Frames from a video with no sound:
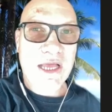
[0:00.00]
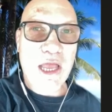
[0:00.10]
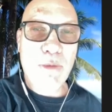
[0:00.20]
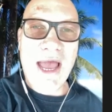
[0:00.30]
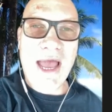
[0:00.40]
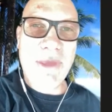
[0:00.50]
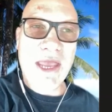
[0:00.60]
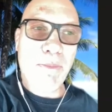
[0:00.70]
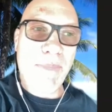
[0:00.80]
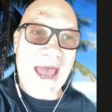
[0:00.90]
it might be
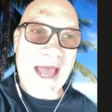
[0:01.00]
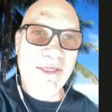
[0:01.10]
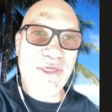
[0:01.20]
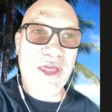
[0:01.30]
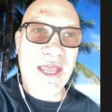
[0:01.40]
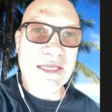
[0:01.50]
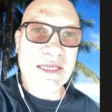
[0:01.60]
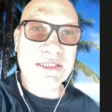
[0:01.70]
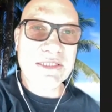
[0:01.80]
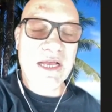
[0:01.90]
a bad
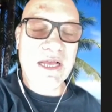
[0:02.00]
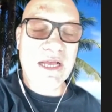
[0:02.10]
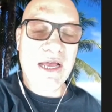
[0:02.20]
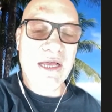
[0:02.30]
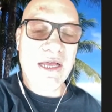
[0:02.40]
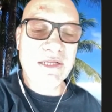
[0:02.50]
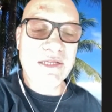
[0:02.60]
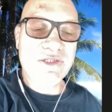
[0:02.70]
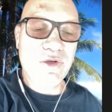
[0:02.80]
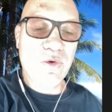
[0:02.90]
thing
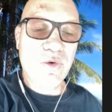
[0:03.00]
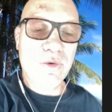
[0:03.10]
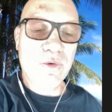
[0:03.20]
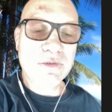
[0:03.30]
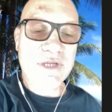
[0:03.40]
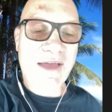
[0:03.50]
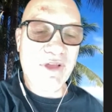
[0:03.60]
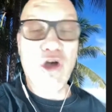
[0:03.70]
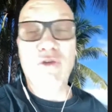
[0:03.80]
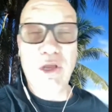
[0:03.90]
to have the
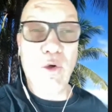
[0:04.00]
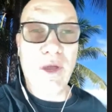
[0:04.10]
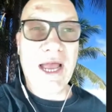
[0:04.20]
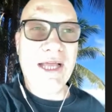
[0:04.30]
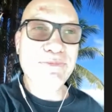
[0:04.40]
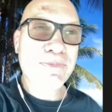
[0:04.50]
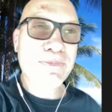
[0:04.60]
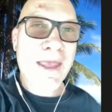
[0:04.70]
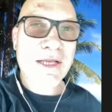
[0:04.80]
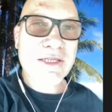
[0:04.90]
COVID going on.
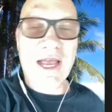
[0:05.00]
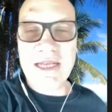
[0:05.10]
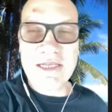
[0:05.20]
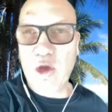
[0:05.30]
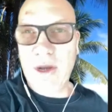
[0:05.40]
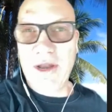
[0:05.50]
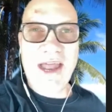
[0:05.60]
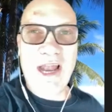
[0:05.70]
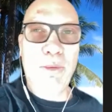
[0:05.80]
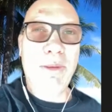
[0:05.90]
So I can go into
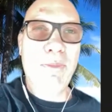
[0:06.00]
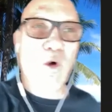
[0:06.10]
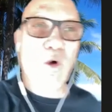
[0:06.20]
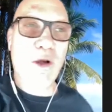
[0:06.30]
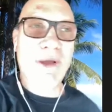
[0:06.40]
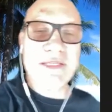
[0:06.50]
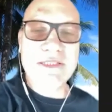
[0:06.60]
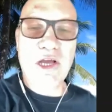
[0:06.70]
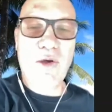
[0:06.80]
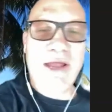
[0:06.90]
that a little bit more, but
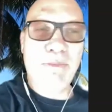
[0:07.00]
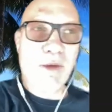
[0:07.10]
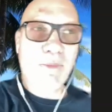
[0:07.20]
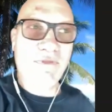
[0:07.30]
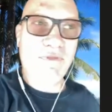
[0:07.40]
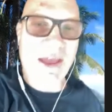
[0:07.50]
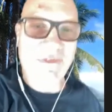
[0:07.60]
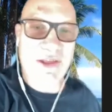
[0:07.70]
go ahead, Barbara, if you have